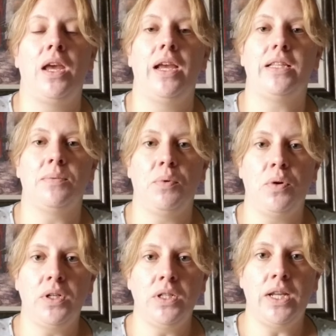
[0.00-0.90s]
It's
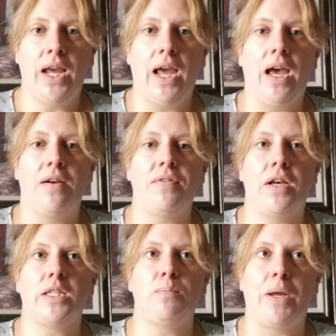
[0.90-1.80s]
important to have
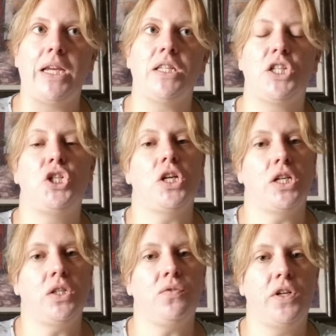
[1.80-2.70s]
a space
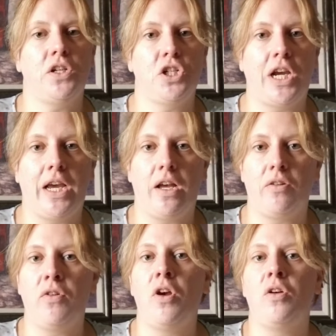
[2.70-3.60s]
just for your
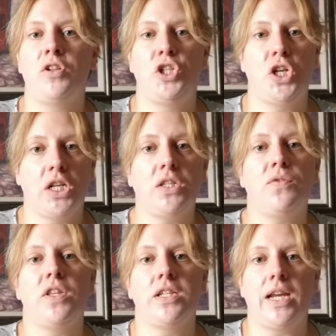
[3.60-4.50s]
child, just
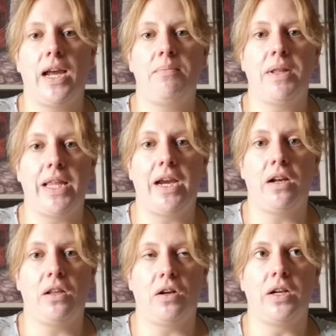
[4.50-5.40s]
for the time that they
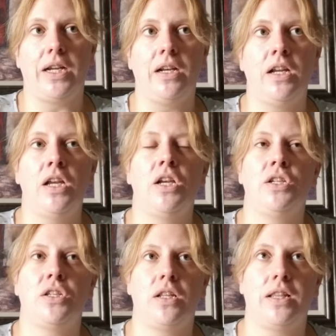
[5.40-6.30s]
are learning,
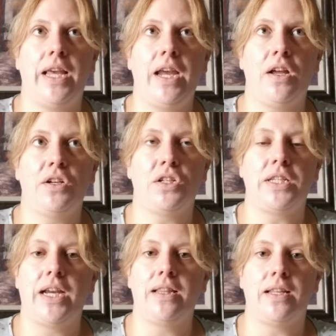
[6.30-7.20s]
so that they
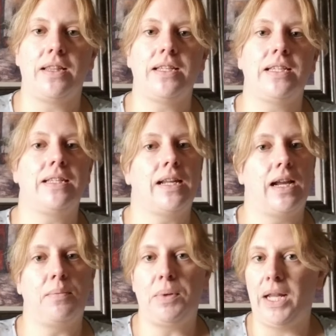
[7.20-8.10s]
understand that this is
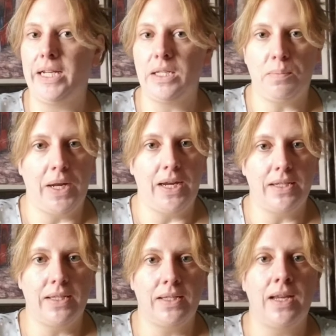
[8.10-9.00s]
not a play
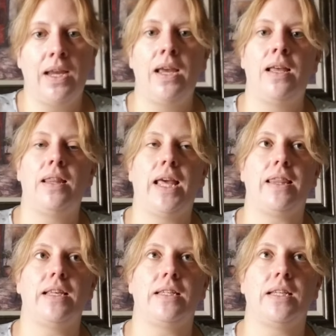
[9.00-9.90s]
space, that
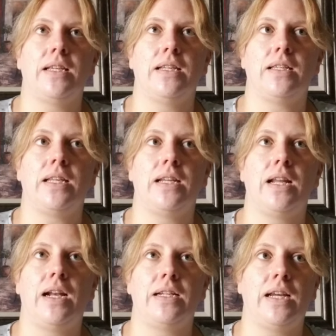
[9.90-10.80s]
this is
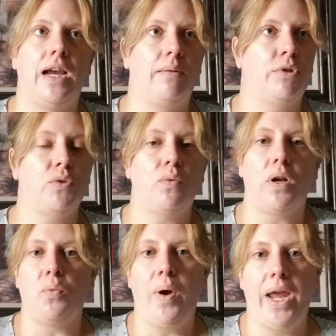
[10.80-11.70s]
not a time to
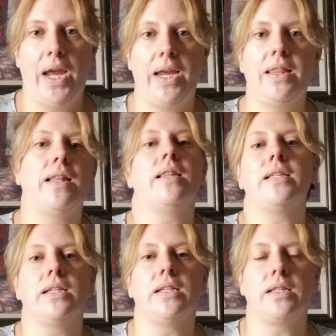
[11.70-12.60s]
run away, that
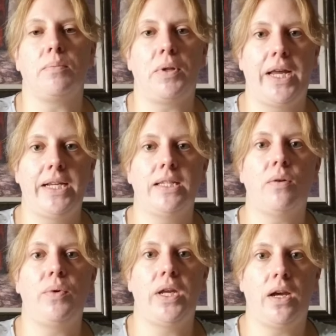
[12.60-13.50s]
this is the place that
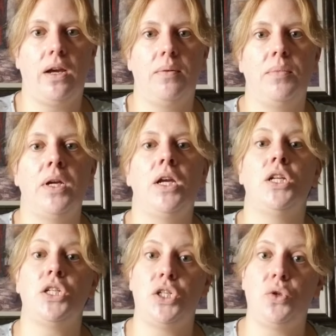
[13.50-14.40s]
we come
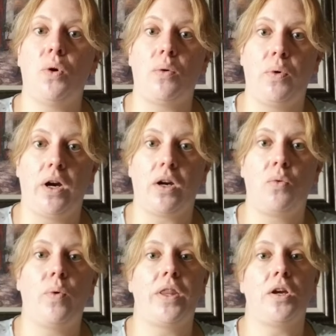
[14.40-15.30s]
to do our
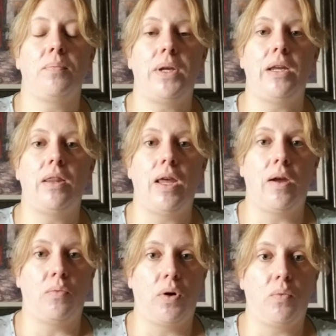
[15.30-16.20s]
work, whether it be
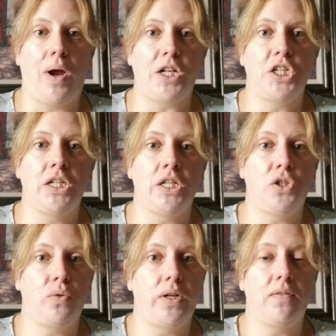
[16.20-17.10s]
that we're watching and
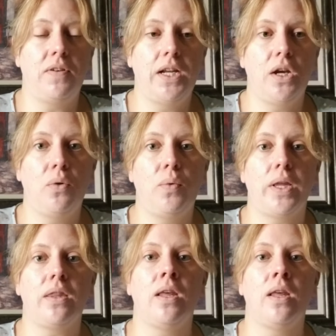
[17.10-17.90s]
doing a video with